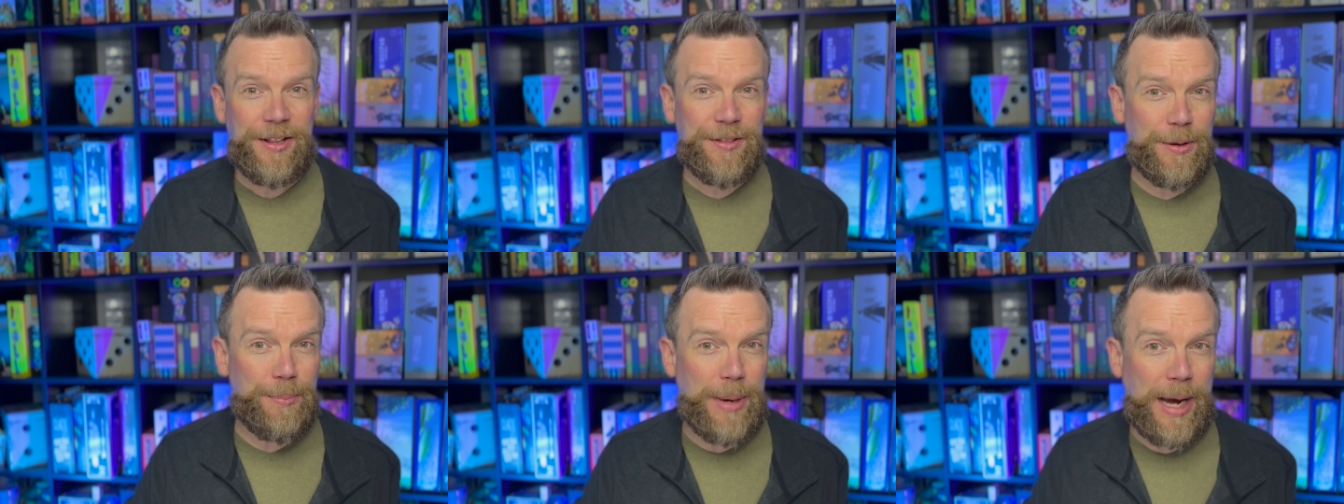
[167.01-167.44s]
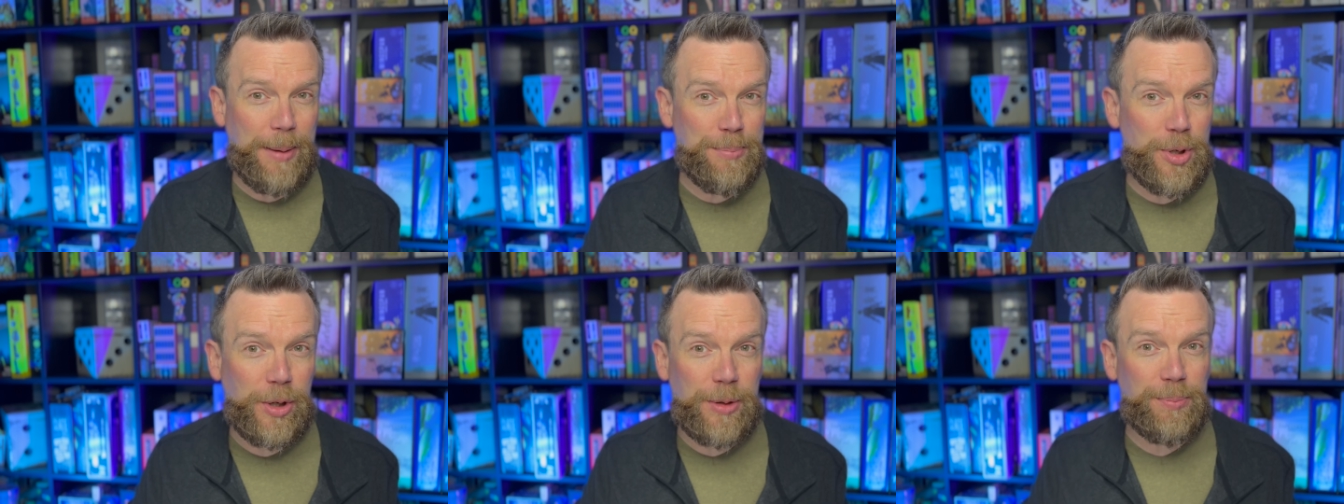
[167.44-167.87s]
the map,
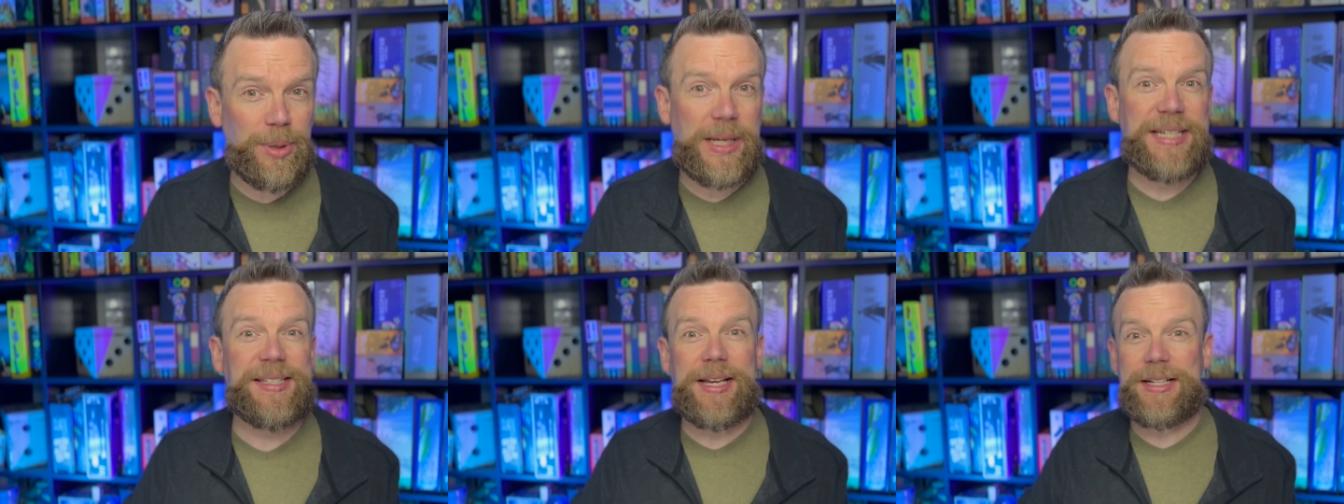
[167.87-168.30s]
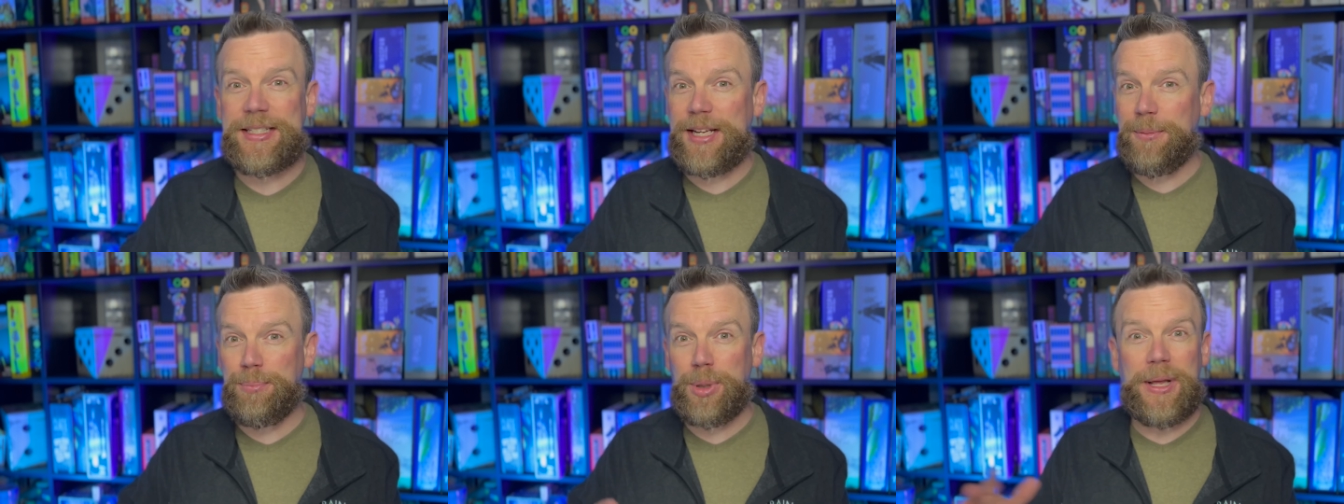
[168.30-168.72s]
you can place that
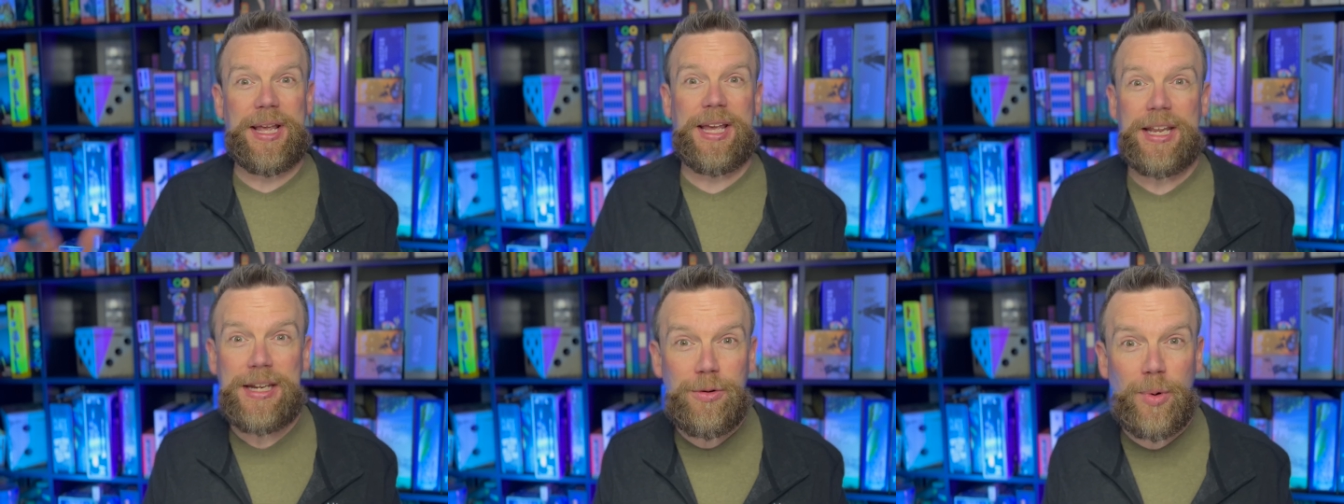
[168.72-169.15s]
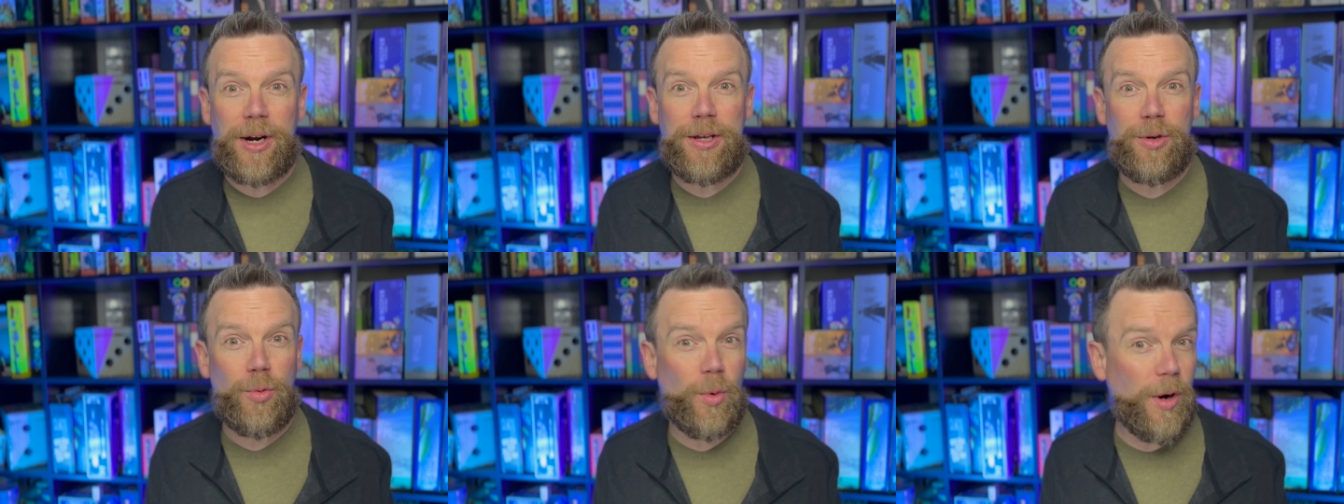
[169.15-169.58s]
temple anywhere
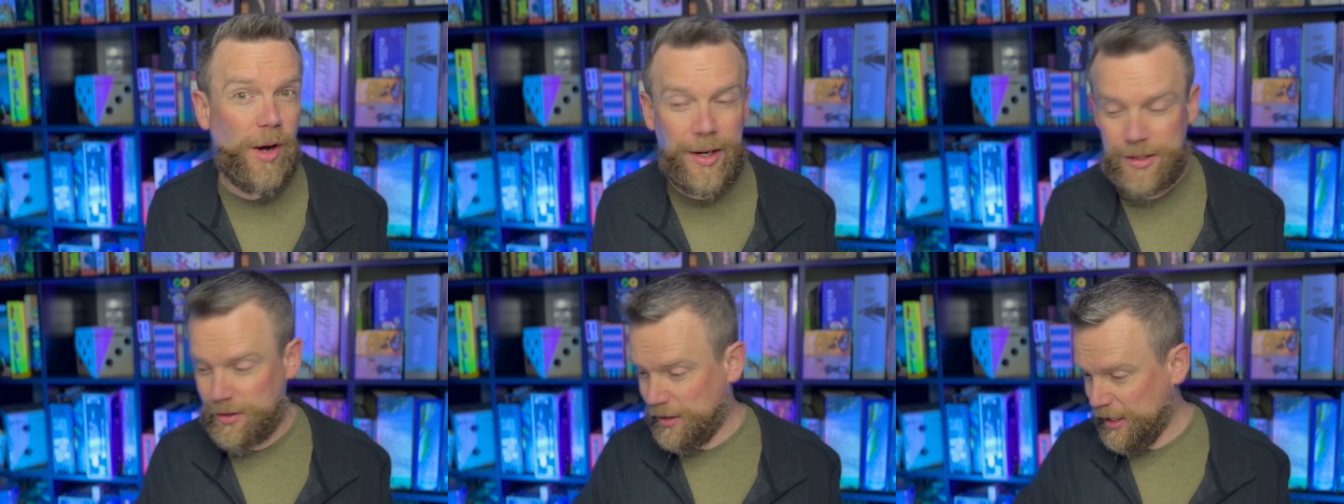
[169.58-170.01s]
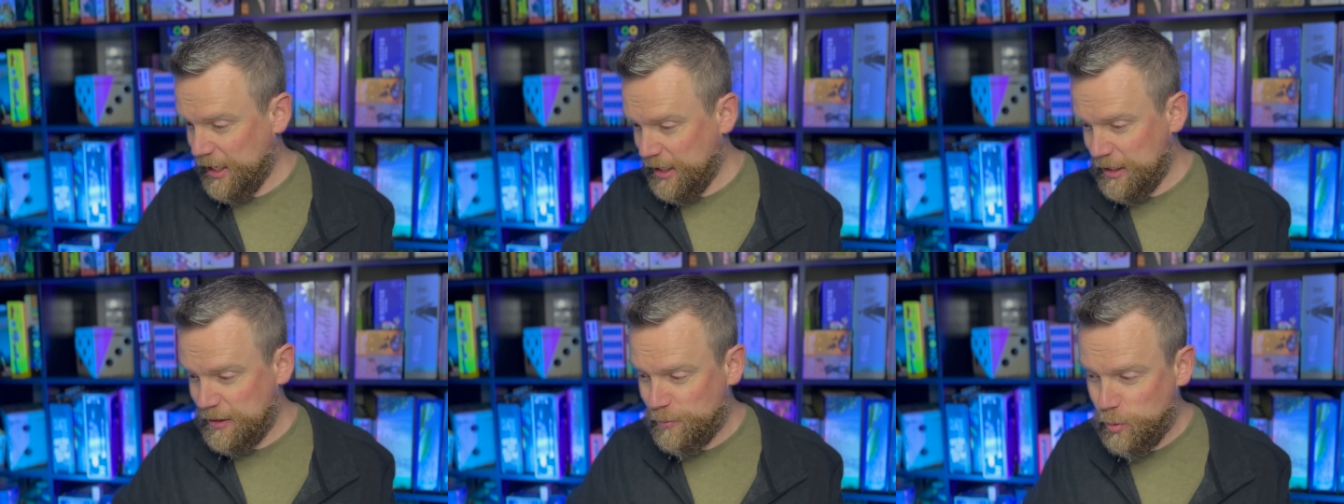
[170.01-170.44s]
you want on
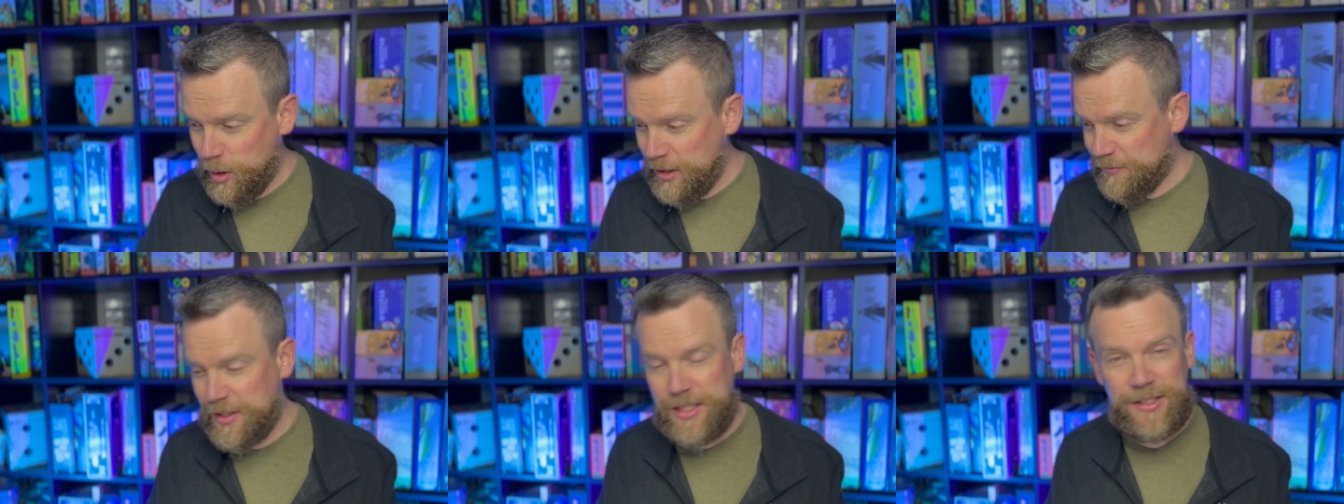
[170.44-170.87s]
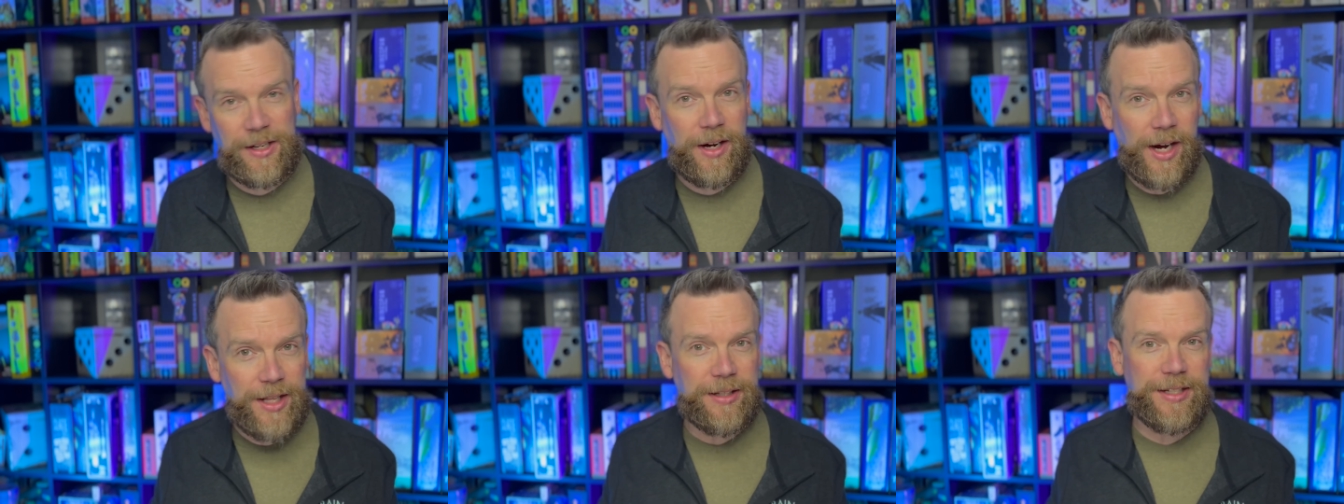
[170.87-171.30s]
any one of these
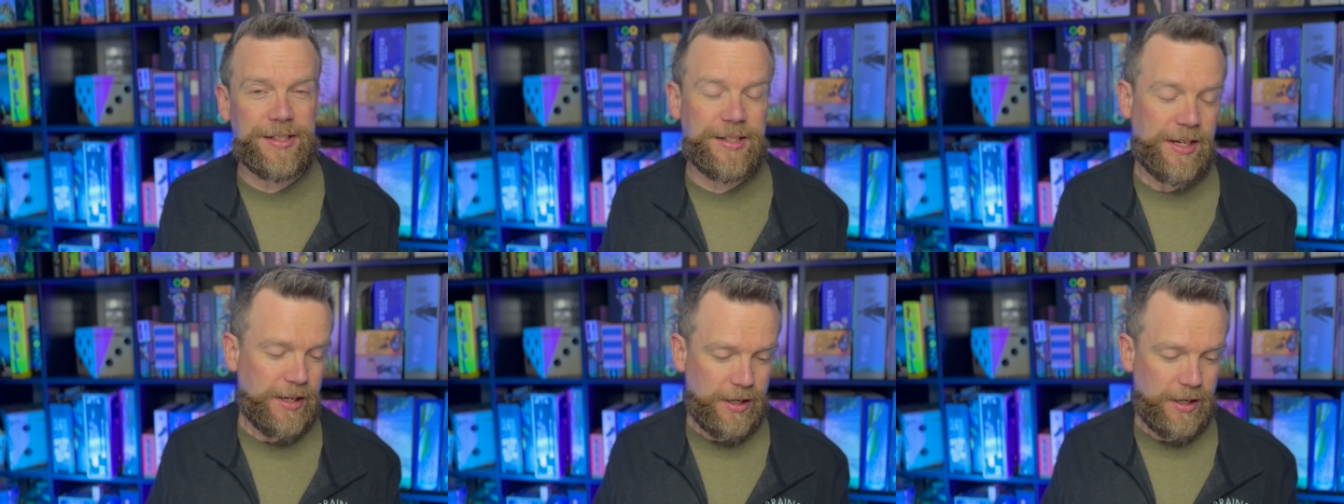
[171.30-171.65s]
islands